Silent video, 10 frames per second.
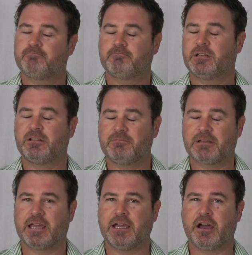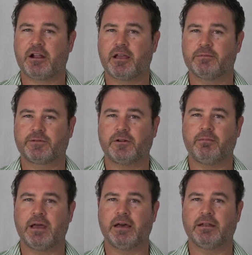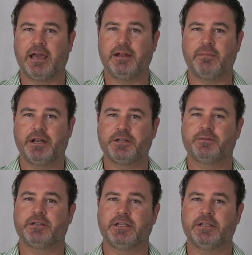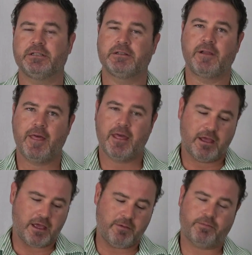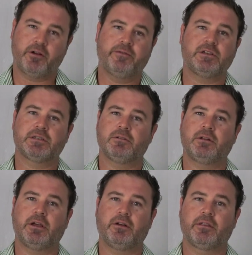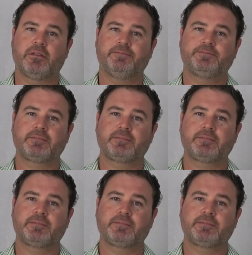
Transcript: So the key outcomes from our land management is improving soil health.